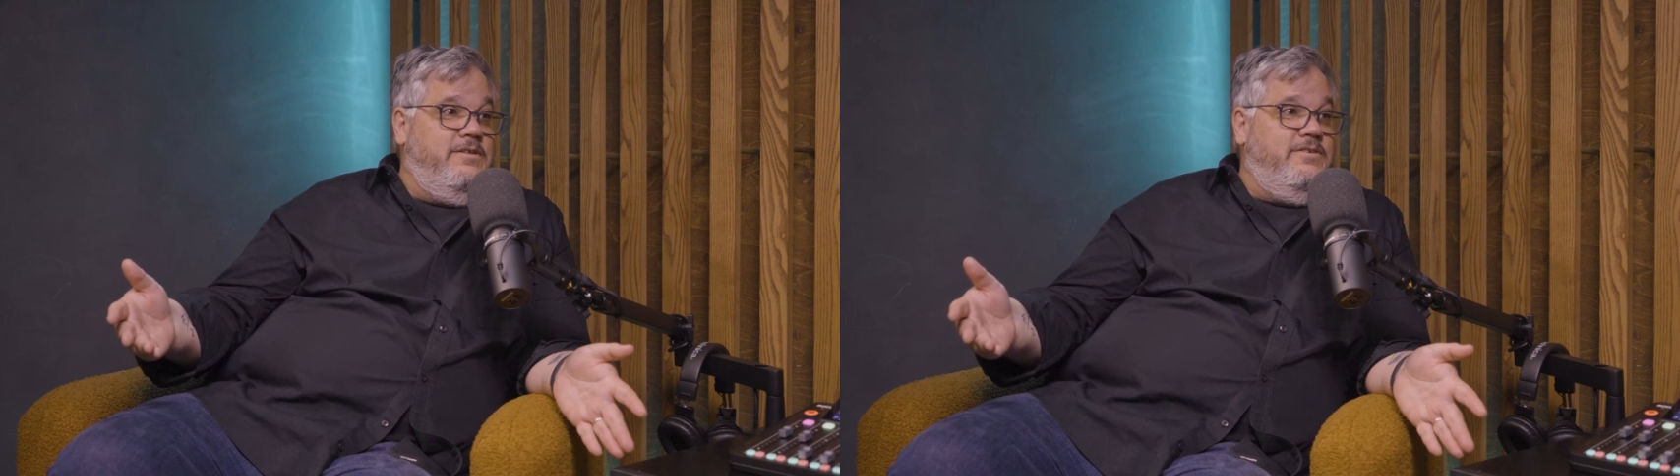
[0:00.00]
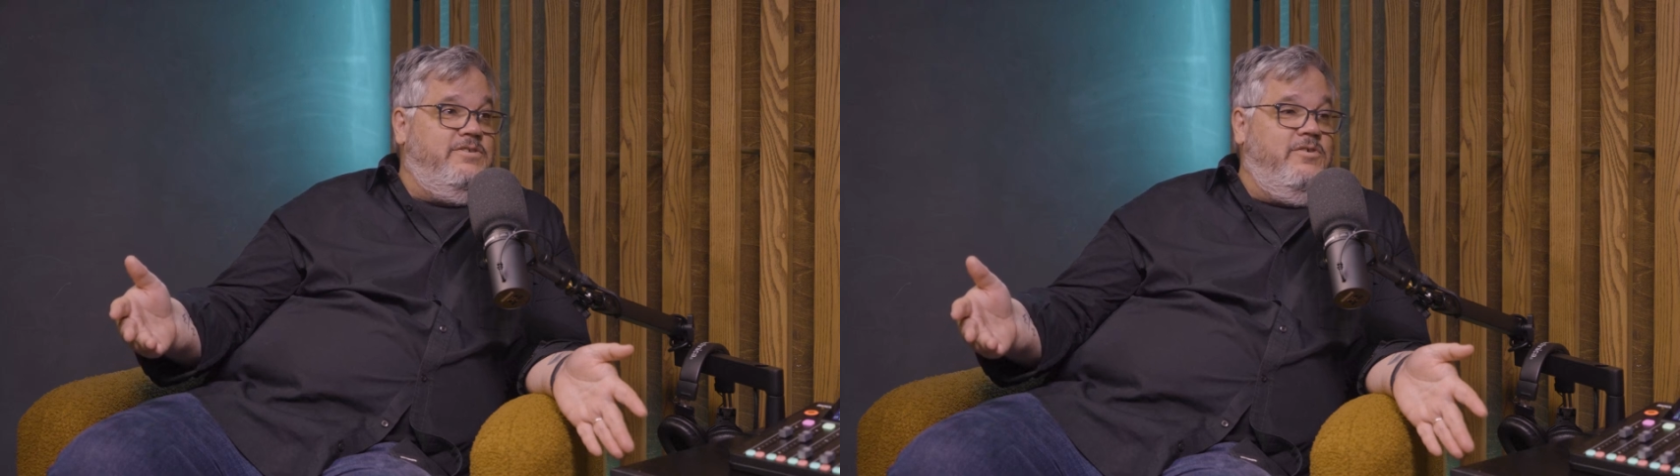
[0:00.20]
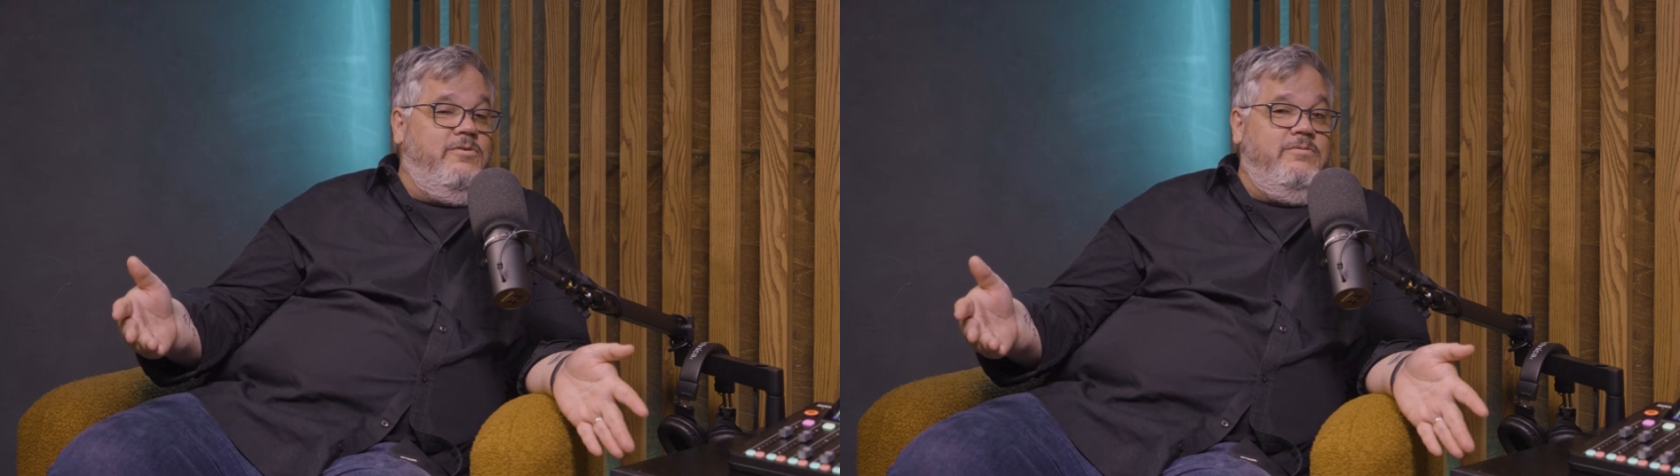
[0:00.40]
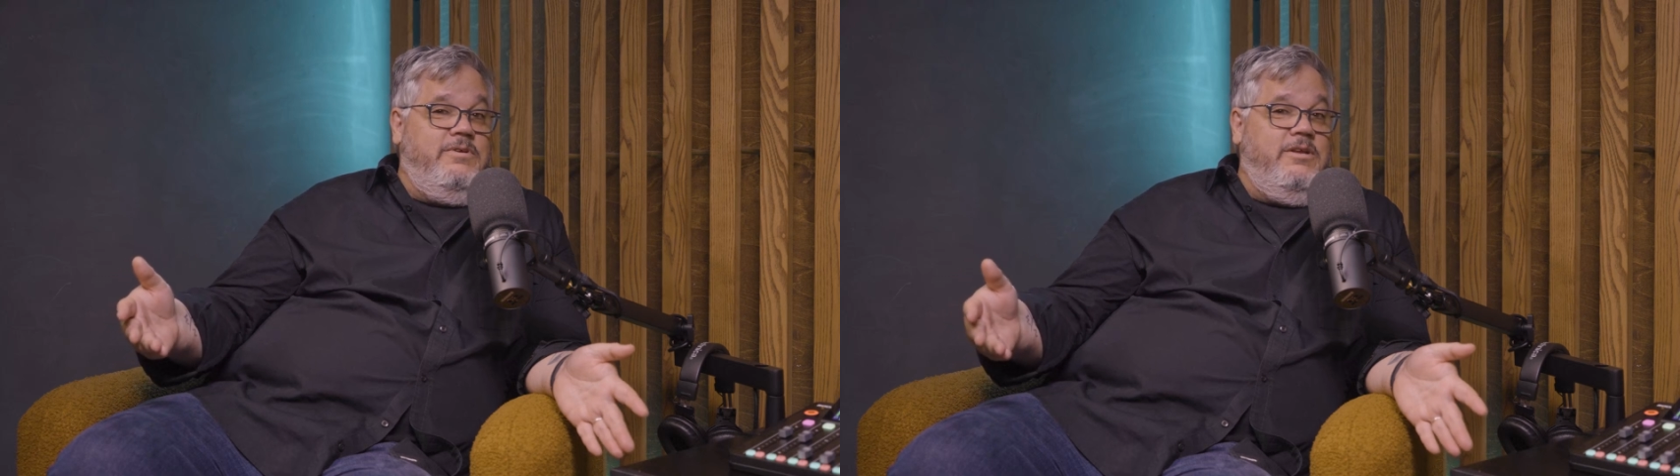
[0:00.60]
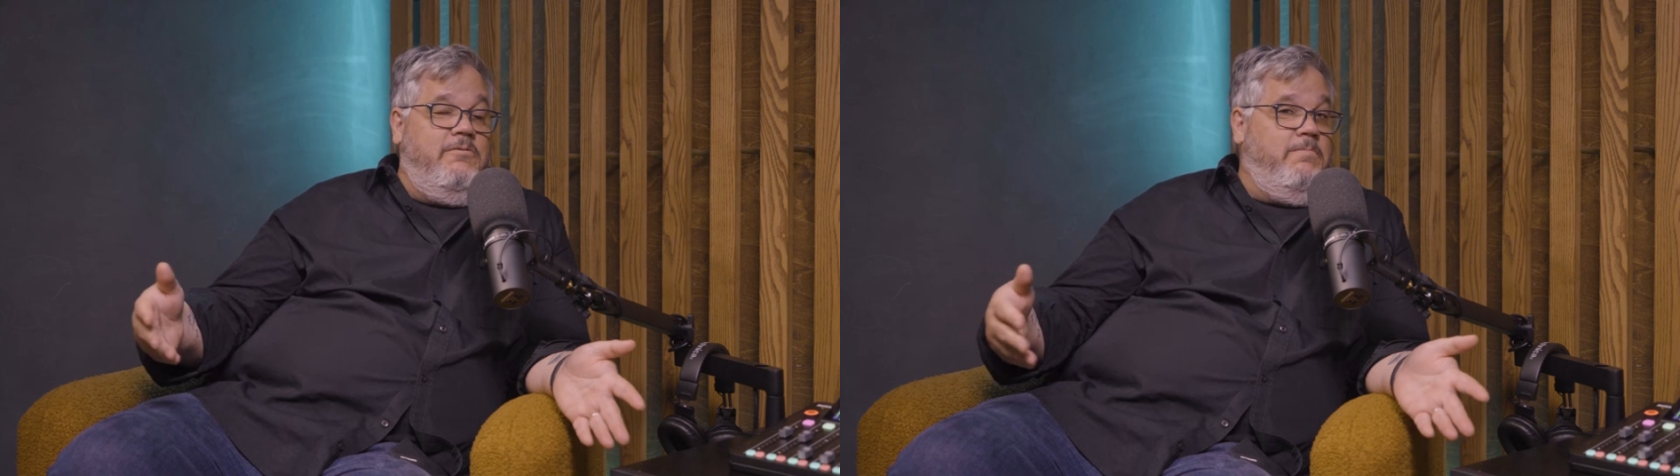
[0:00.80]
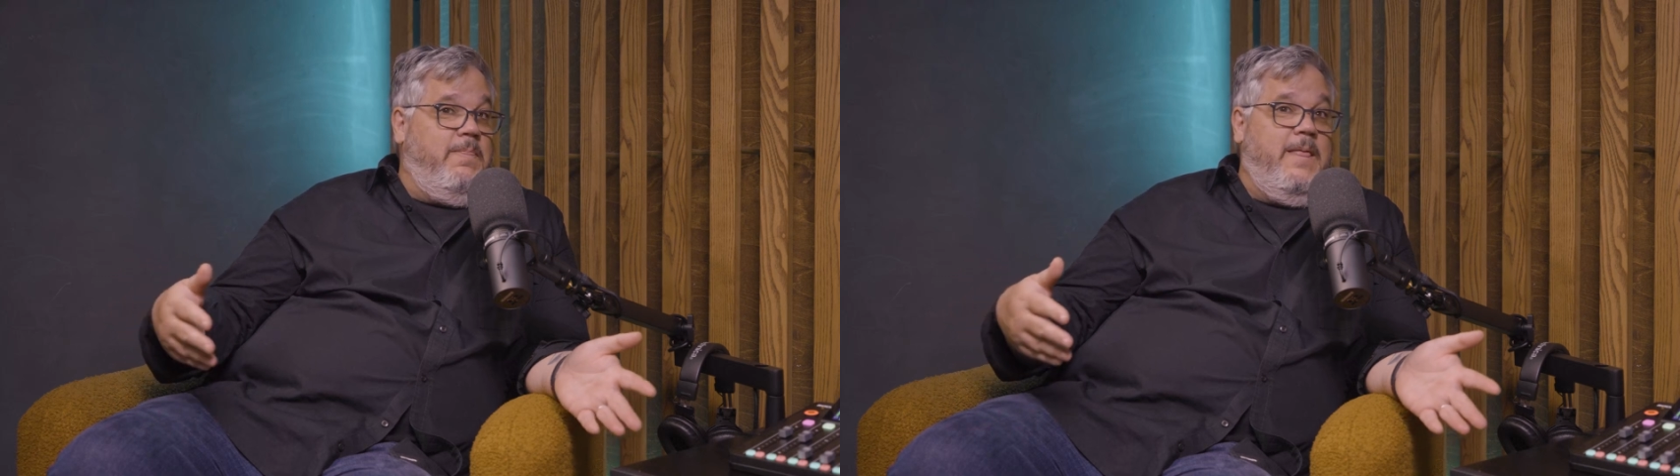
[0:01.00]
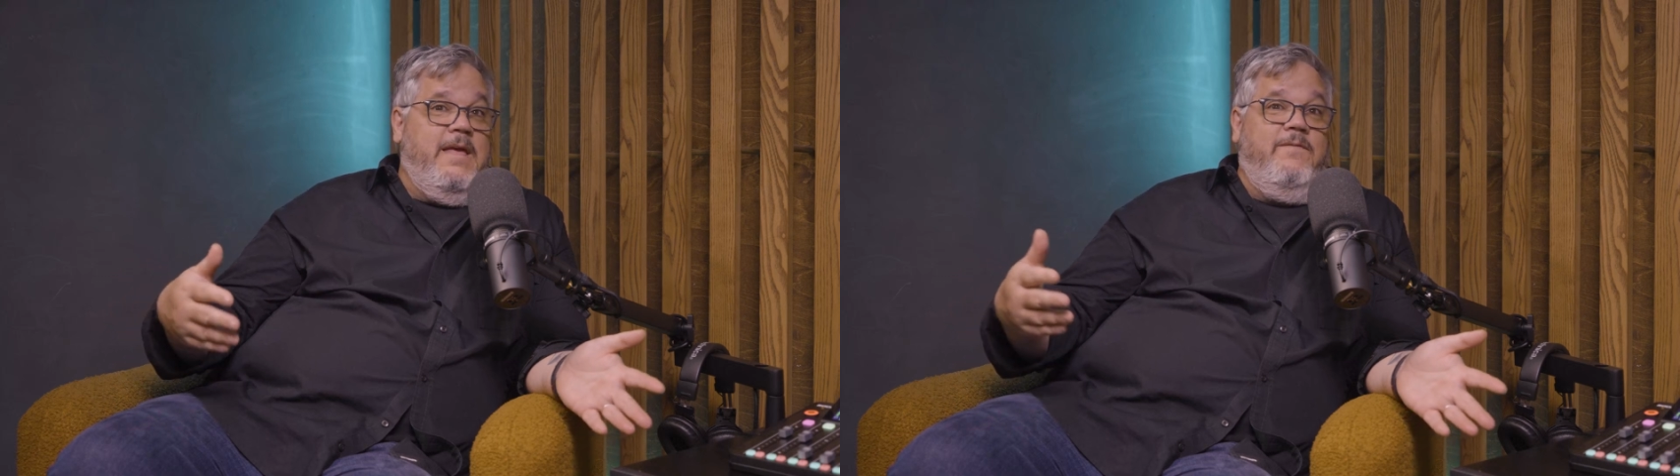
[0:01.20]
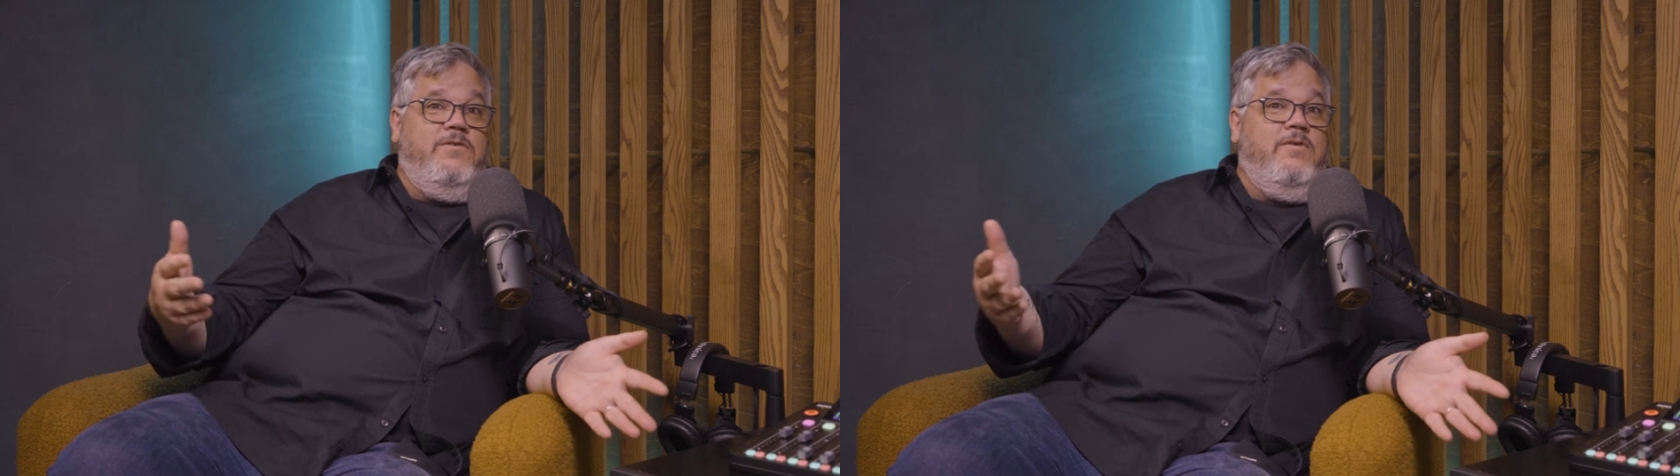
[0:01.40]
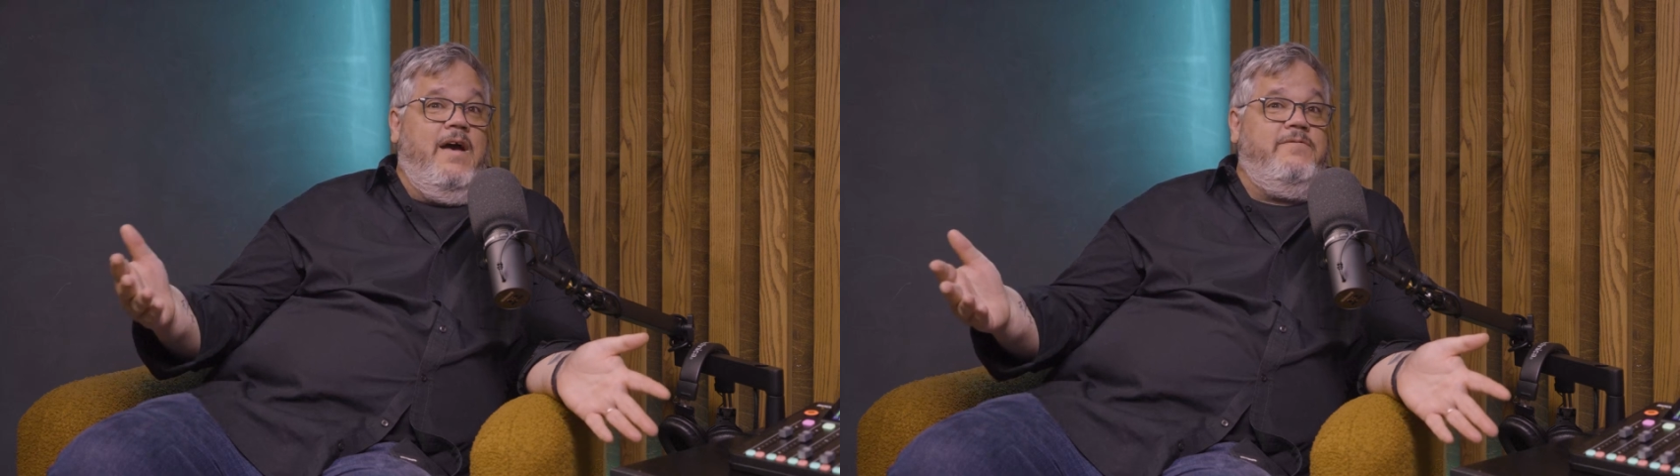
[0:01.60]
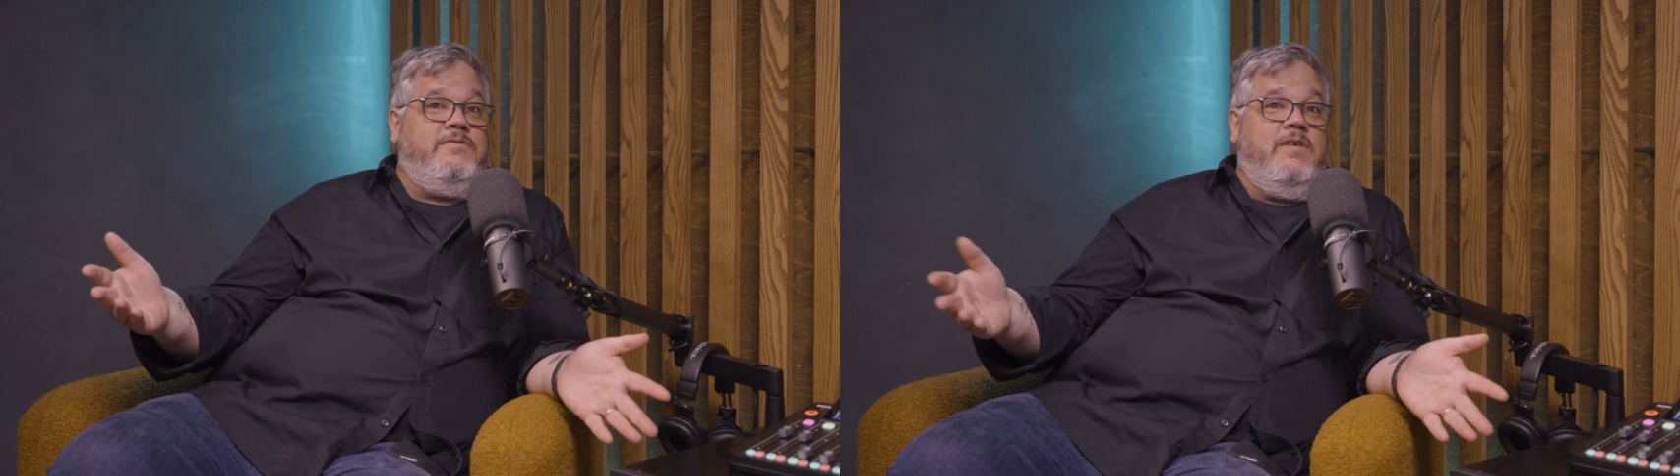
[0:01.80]
So, if you
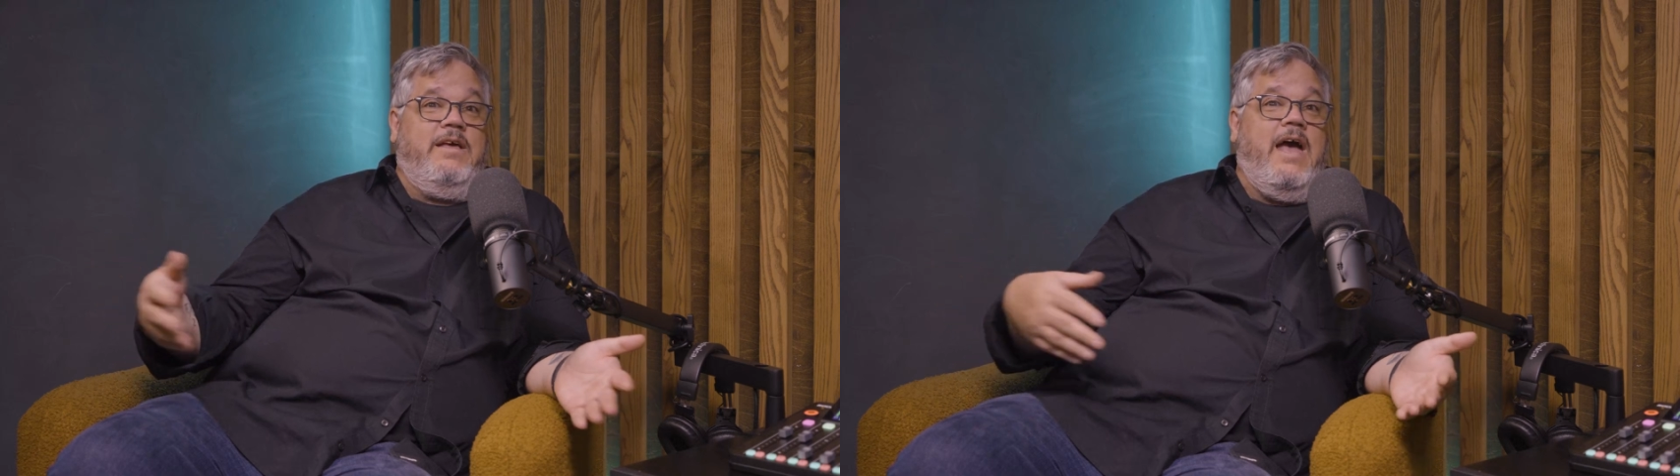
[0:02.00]
have